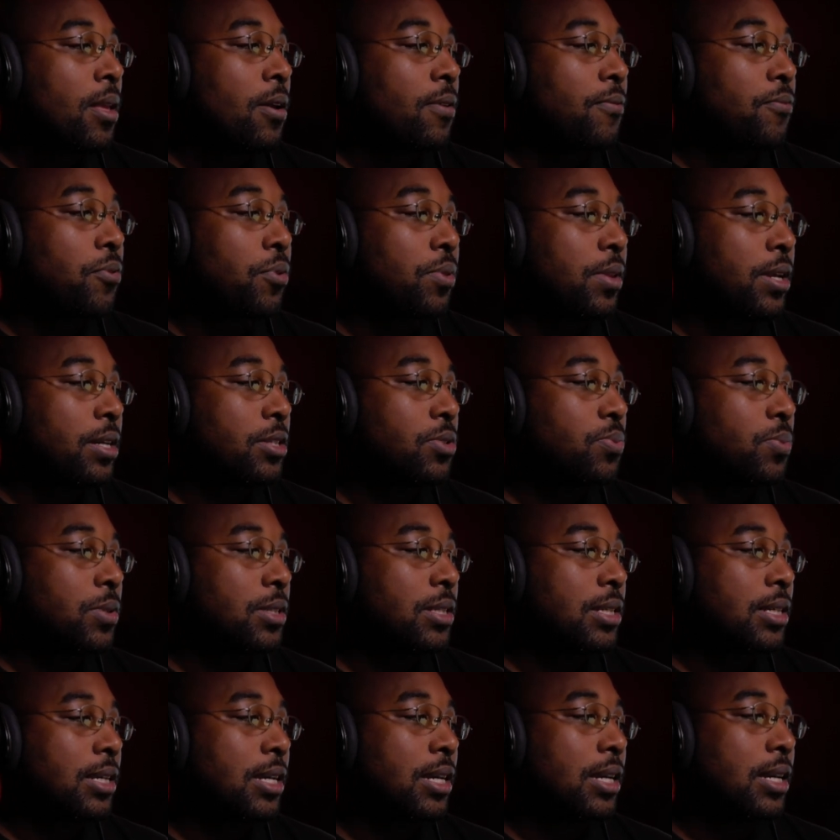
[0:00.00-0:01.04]
For this,
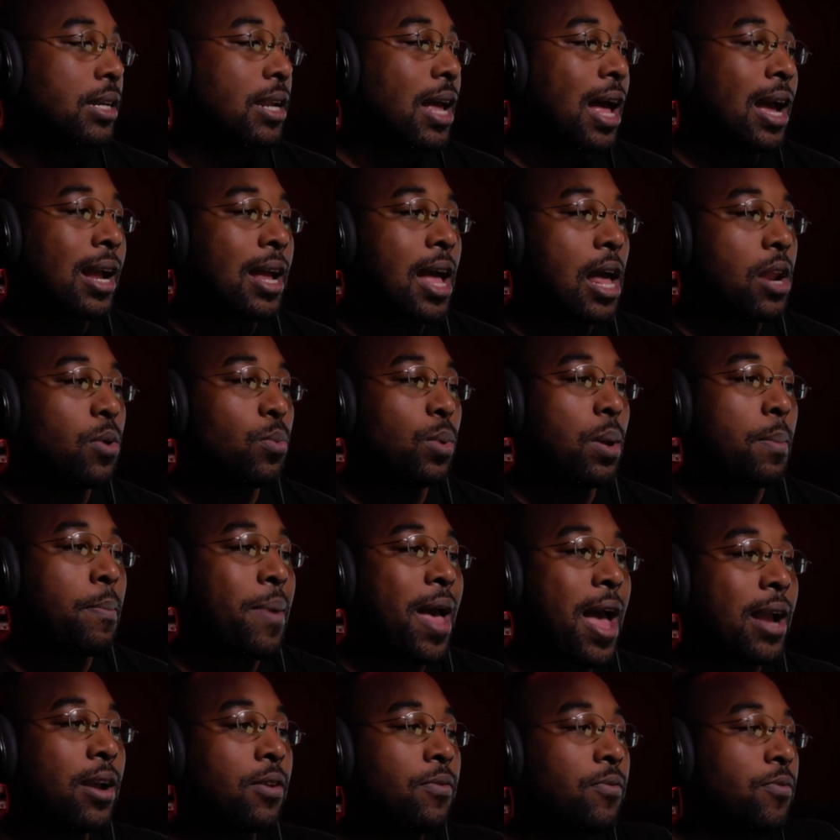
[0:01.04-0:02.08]
once again, I kind of went
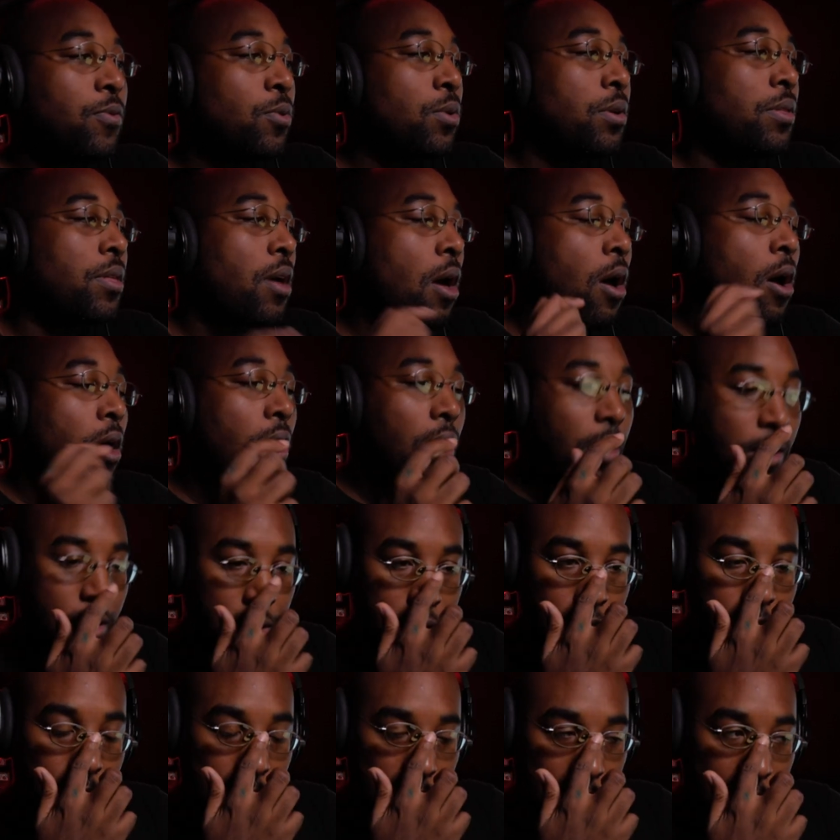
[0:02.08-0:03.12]
back and forth
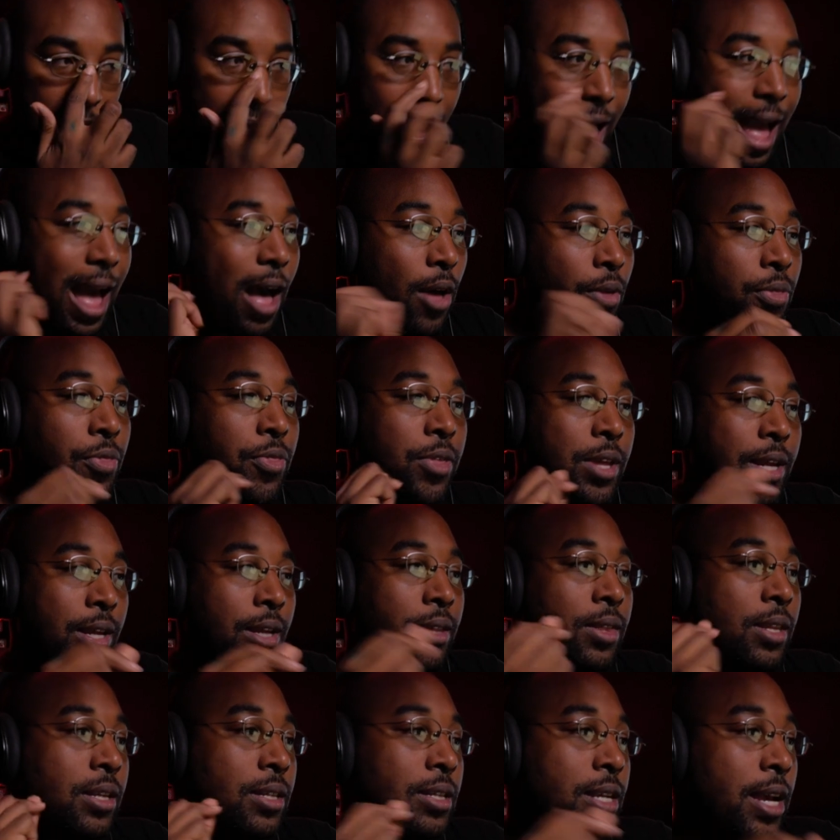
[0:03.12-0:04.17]
on how
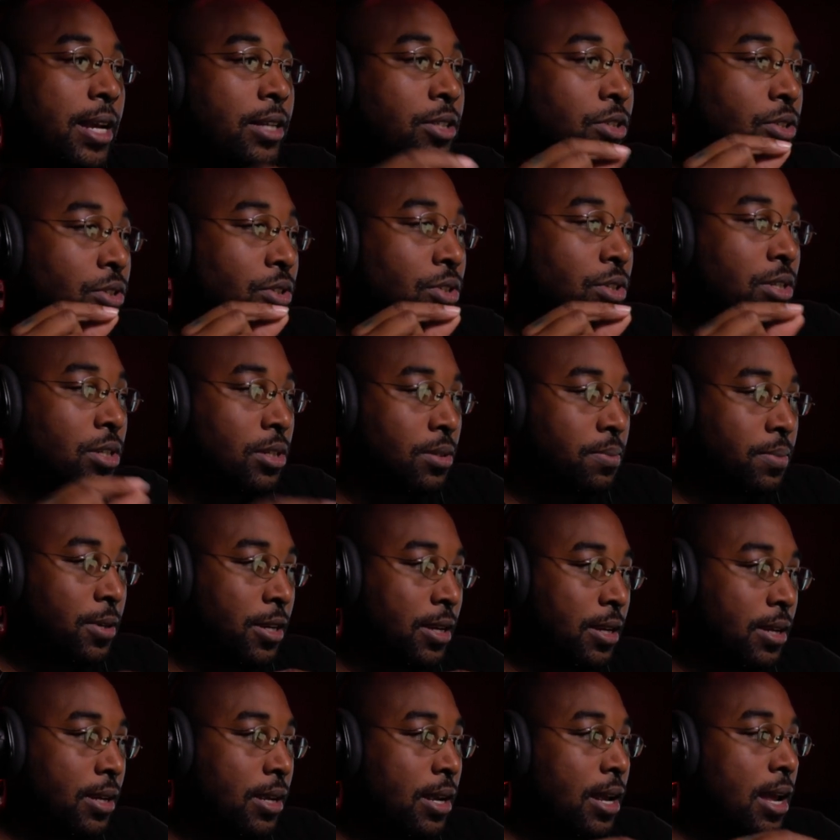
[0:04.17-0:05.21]
thick the texture should
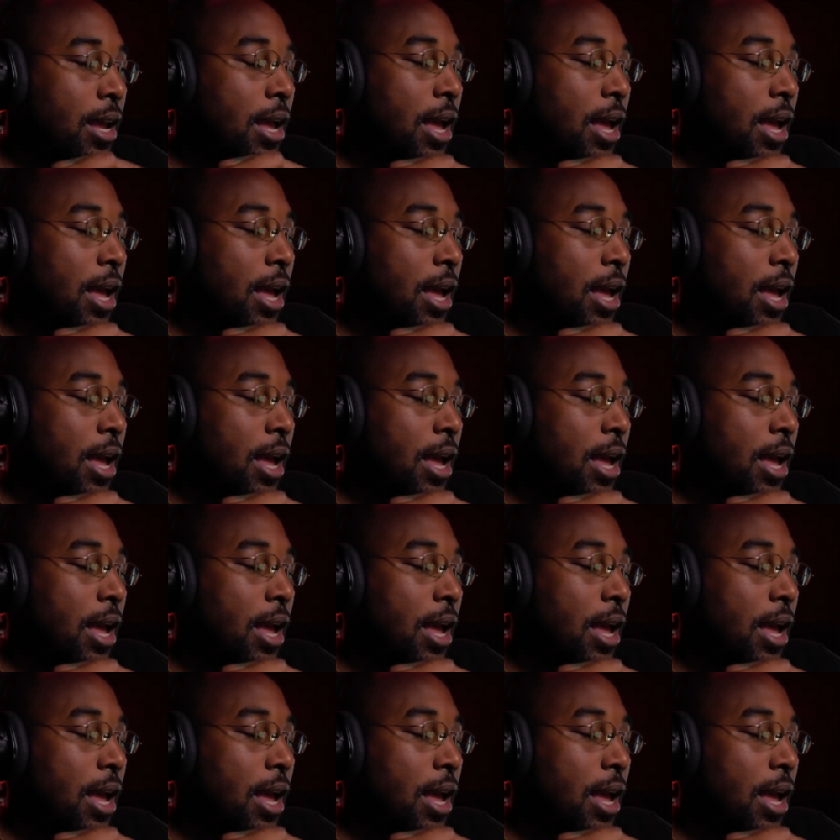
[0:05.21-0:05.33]
be.